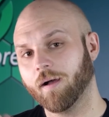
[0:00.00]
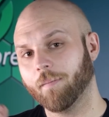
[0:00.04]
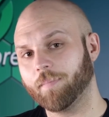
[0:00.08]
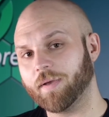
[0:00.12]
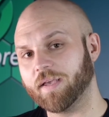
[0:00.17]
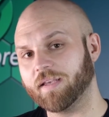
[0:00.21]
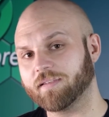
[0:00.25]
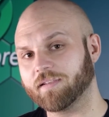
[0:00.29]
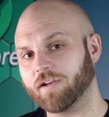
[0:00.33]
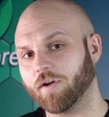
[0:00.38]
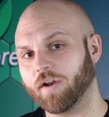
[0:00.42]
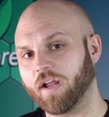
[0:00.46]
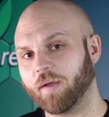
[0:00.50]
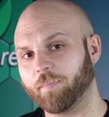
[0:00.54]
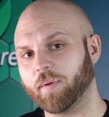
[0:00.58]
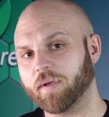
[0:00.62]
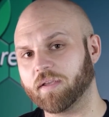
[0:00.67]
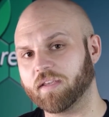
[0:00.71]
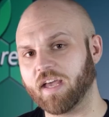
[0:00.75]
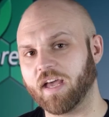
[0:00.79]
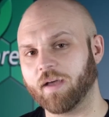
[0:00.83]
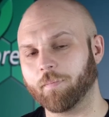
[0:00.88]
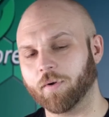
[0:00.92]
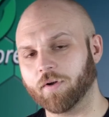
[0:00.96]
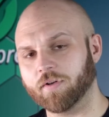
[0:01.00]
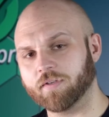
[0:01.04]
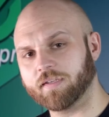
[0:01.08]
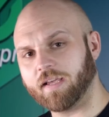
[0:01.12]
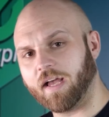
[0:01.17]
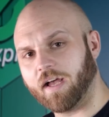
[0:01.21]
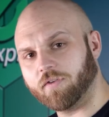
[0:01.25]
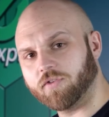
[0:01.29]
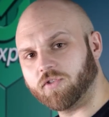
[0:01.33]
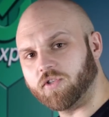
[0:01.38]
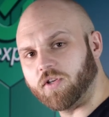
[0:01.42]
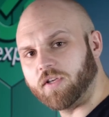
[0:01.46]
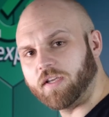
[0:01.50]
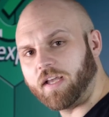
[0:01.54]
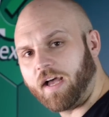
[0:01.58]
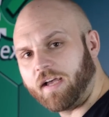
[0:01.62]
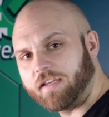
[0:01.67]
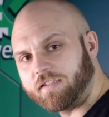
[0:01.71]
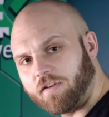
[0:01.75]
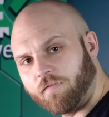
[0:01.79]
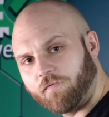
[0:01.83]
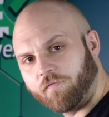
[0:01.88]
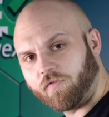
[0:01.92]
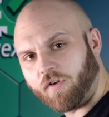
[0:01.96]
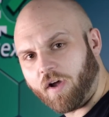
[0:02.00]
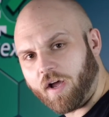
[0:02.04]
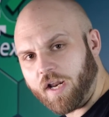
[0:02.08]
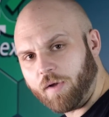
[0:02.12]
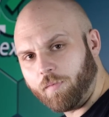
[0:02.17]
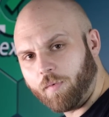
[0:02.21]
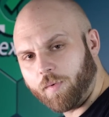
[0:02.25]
Peace out, Epic Gamers. I'll see you guys on Friday